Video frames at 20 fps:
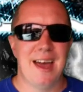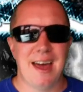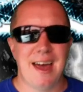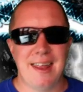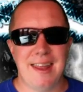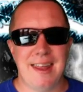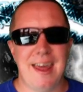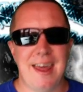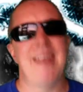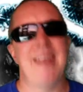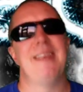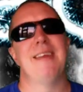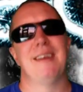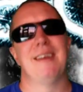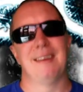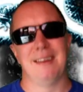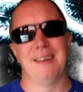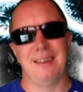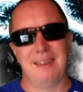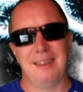and
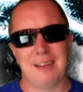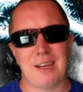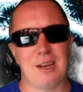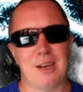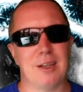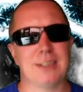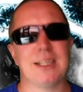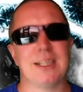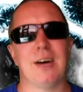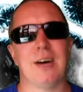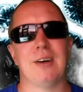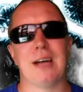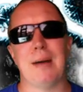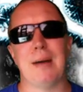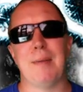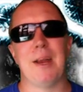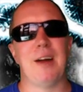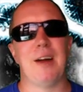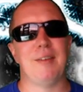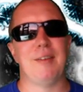then they're going to start
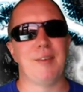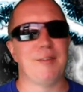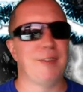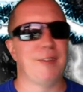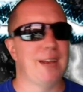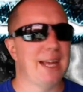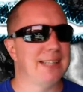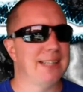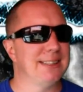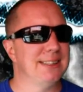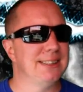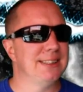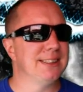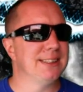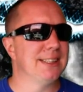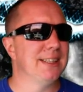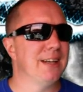coming over for lessons,